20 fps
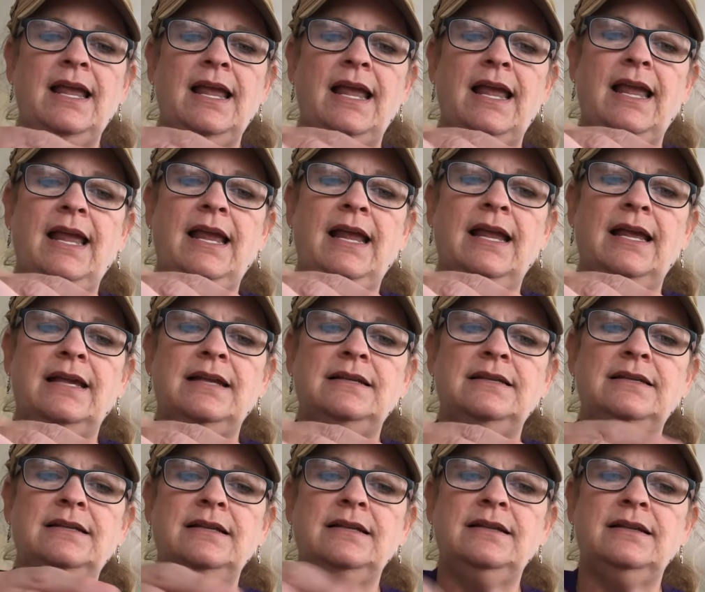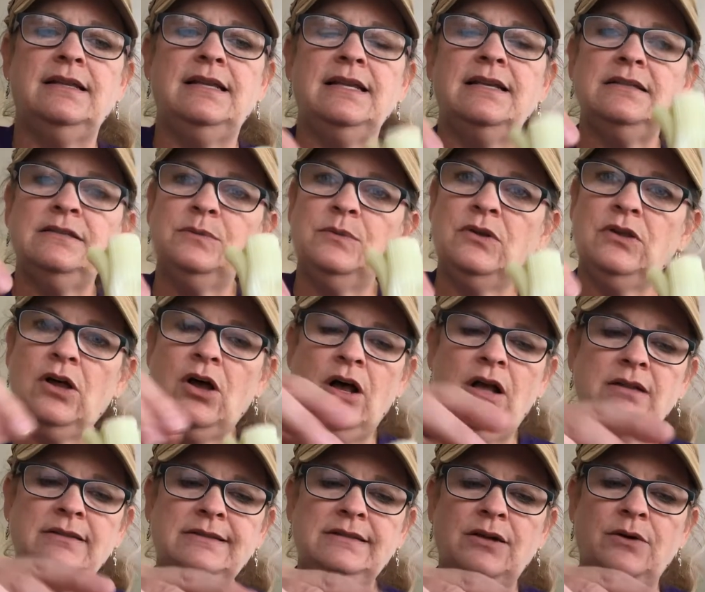And this will
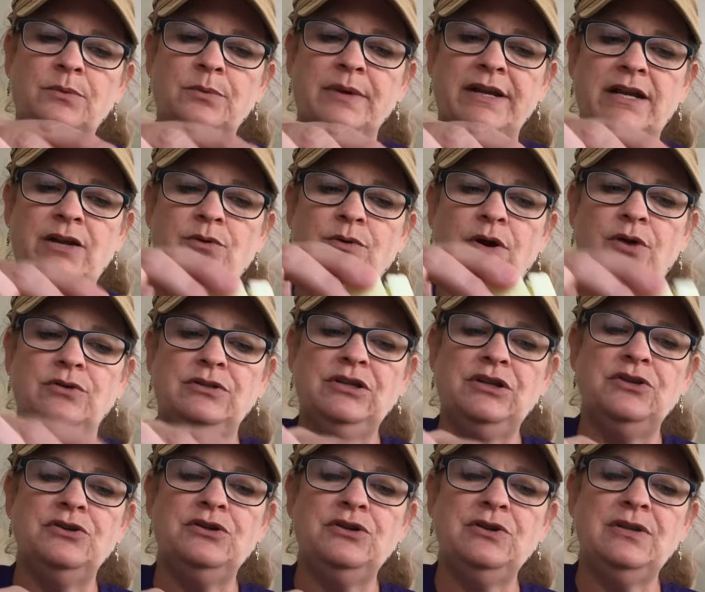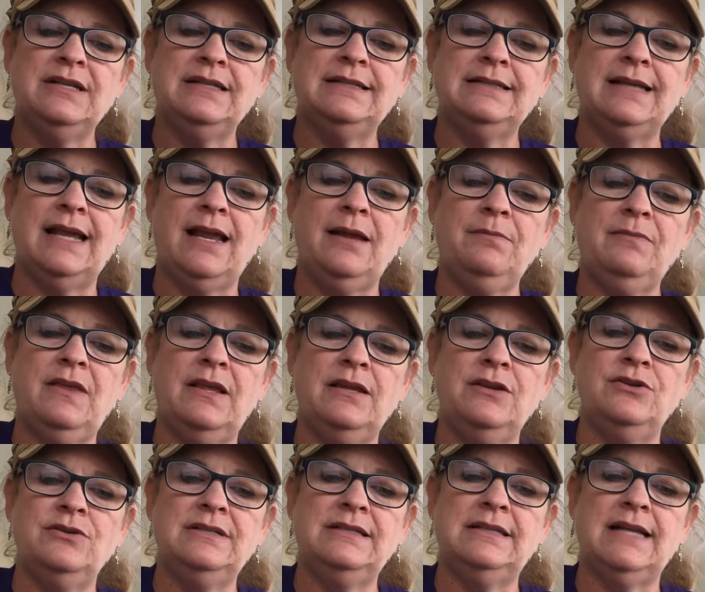also regrow. So you do the same thing.
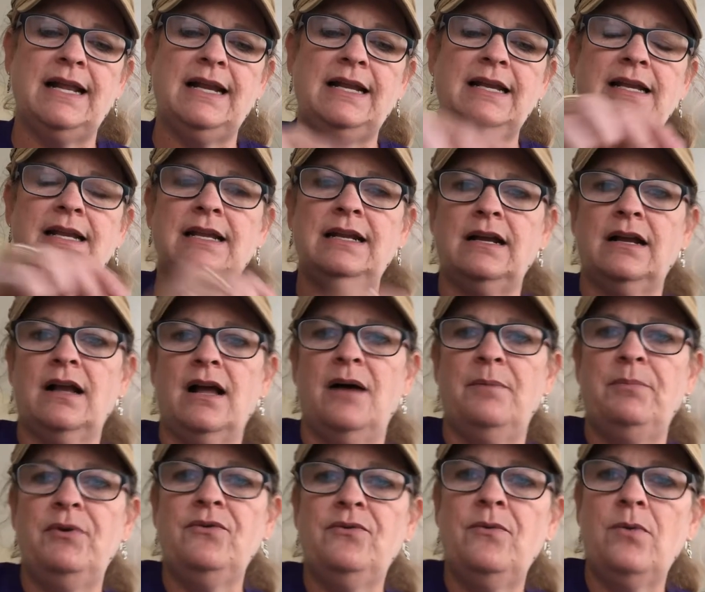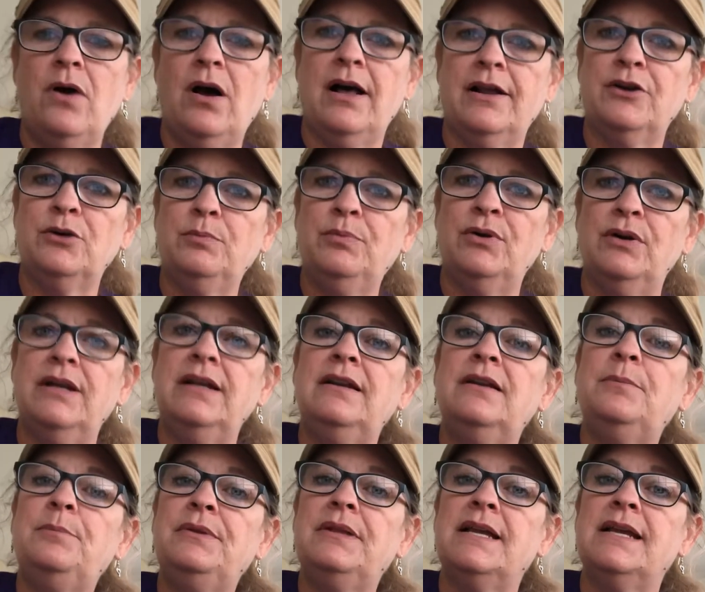You set it in a cup of water, put it in
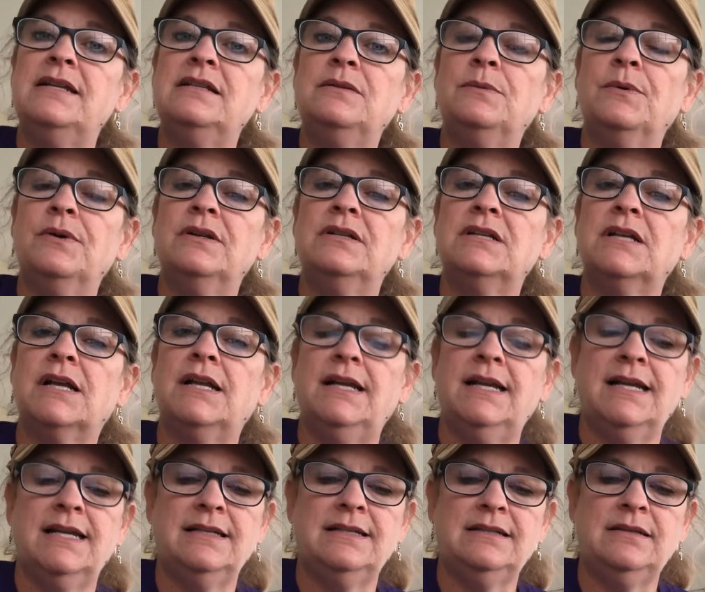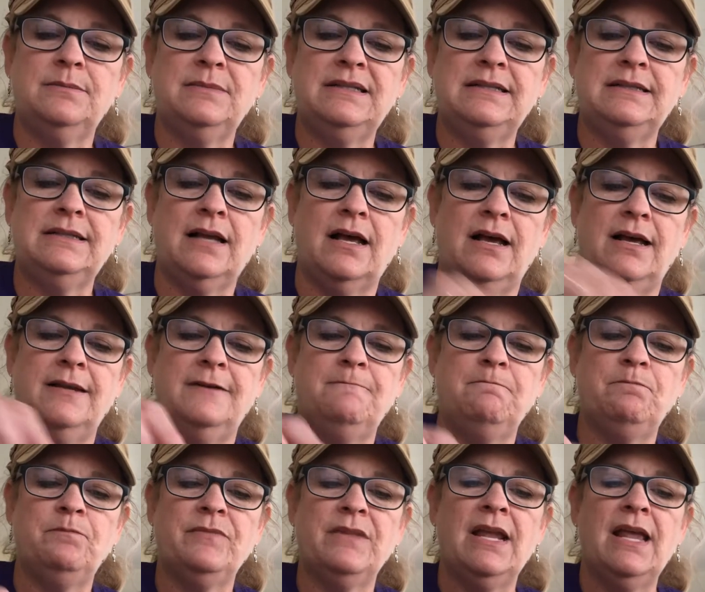a place where it's going to get some
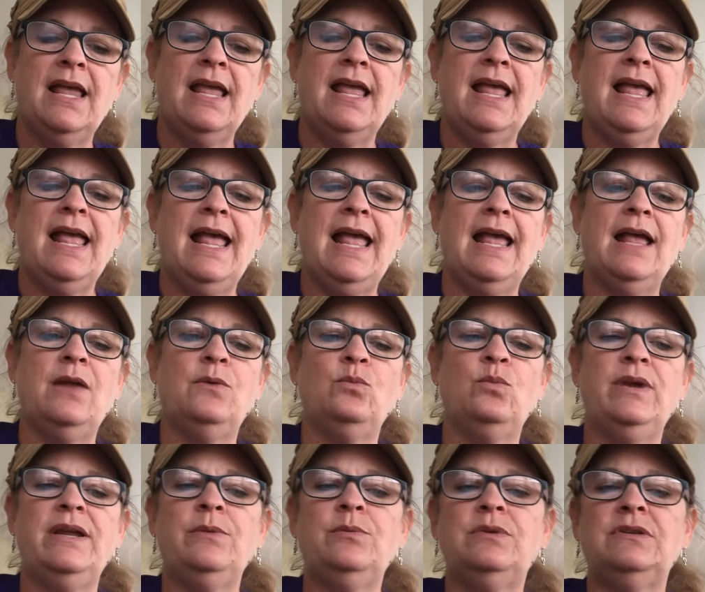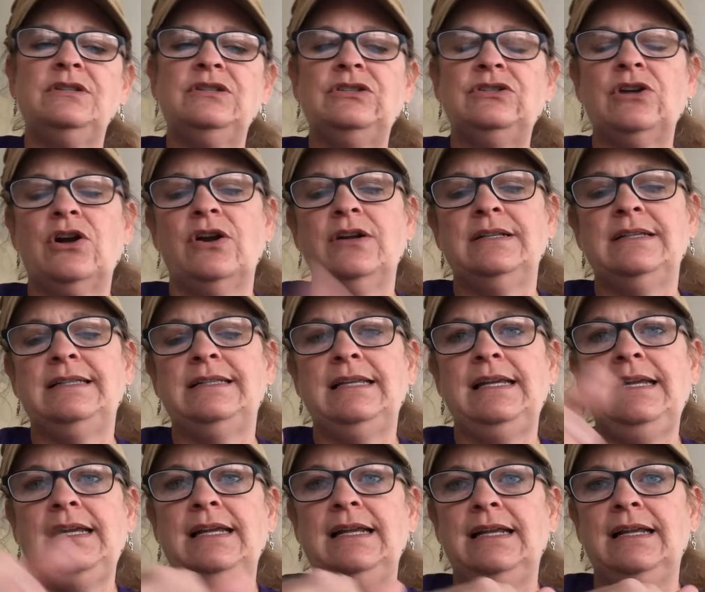sun, and we will start
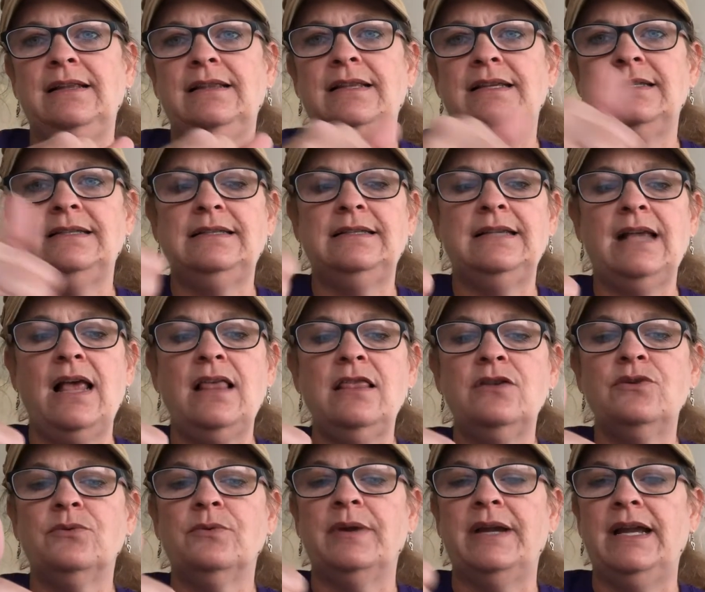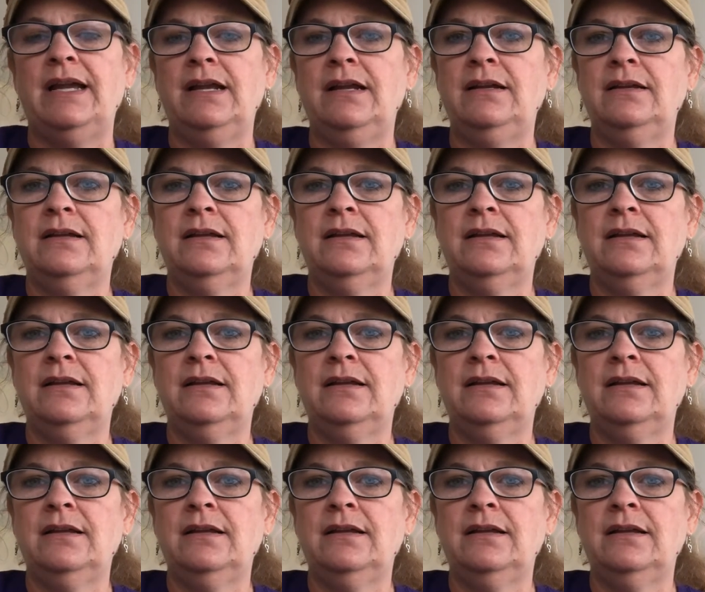seeing the celery